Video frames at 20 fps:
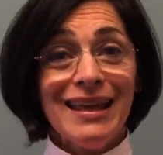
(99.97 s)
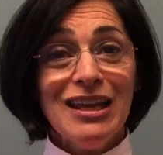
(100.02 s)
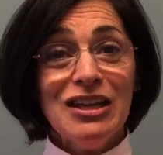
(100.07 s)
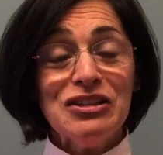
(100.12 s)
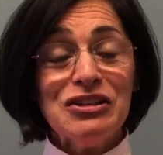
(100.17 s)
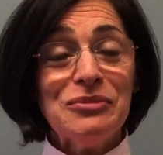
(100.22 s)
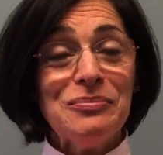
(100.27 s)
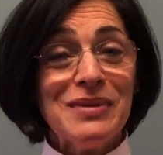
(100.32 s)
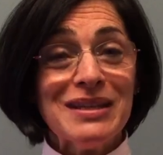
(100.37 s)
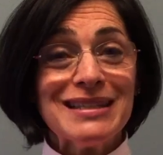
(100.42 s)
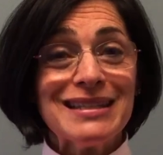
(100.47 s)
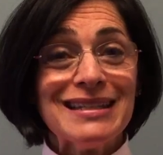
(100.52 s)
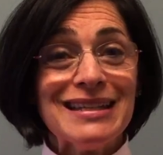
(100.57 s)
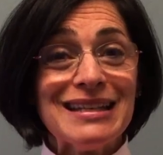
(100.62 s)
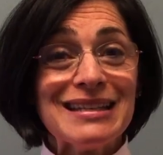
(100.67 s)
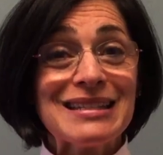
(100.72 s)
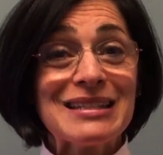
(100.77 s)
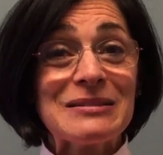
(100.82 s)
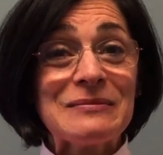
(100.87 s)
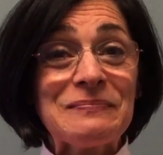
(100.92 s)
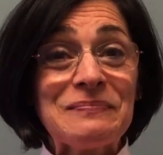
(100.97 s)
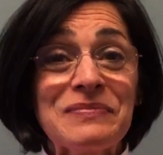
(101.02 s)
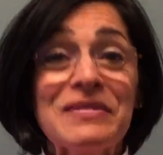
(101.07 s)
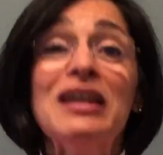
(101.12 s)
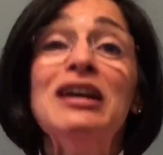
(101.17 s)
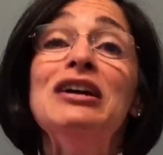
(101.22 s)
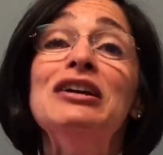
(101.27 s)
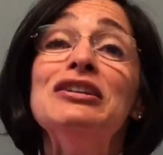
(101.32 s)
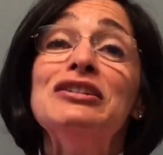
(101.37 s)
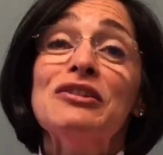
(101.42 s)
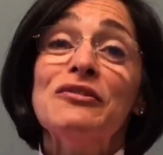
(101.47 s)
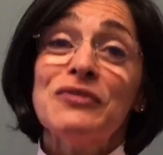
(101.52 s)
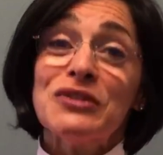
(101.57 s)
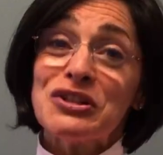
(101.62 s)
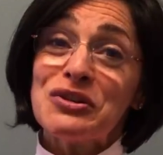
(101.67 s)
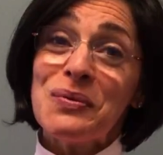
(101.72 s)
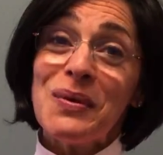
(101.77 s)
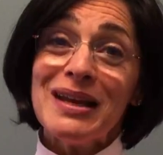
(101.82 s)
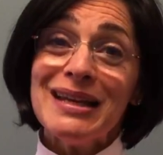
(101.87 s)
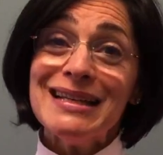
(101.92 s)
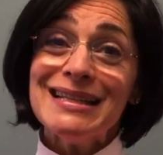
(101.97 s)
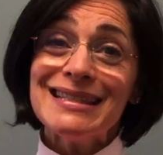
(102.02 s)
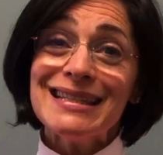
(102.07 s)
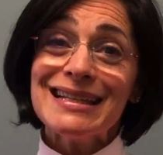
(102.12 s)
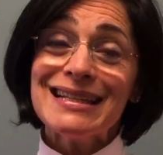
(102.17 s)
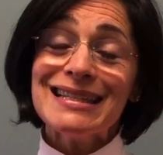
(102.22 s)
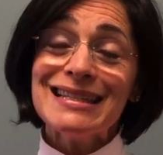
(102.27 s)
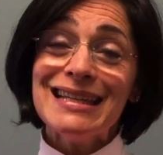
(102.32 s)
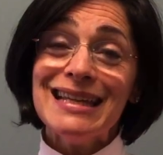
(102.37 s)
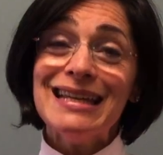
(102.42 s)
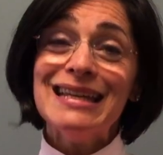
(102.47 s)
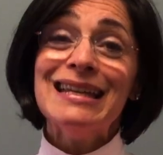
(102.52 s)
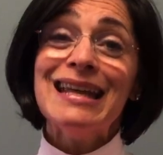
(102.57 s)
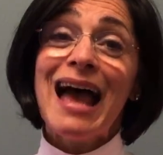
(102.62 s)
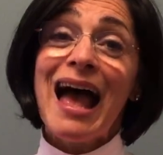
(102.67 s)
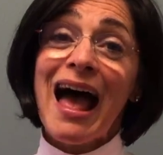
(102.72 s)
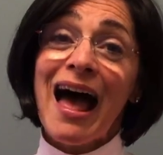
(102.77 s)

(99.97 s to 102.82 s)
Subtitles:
in your business. So for 2016,